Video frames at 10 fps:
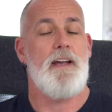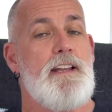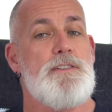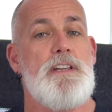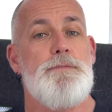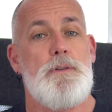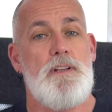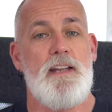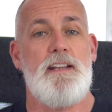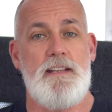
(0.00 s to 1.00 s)
And actually, if you'd
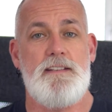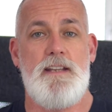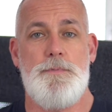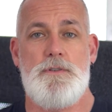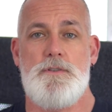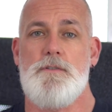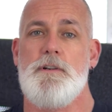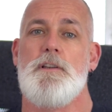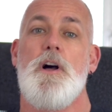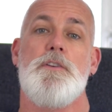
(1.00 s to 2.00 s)
like an in-depth
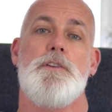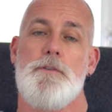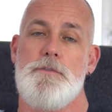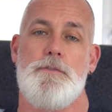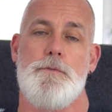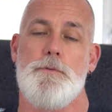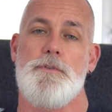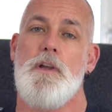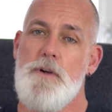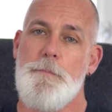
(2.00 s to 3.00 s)
tutorial on those tools,
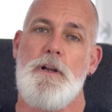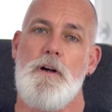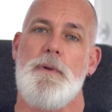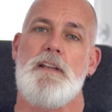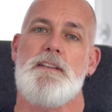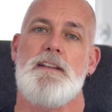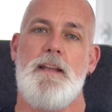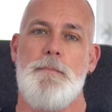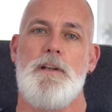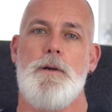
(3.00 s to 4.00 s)
drop a comment and
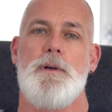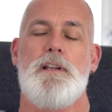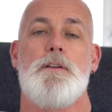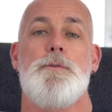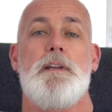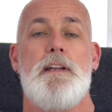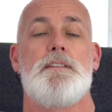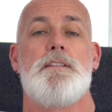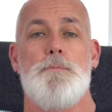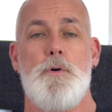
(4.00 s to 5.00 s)
let me know and I'll create
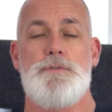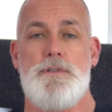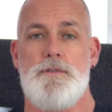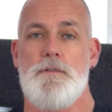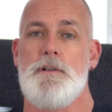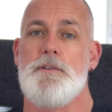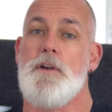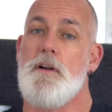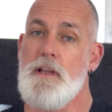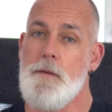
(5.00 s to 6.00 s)
some more tutorials
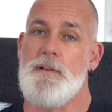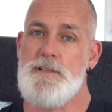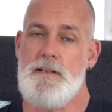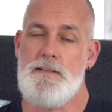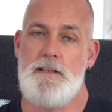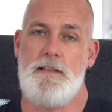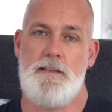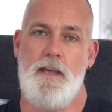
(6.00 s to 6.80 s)
on image editing in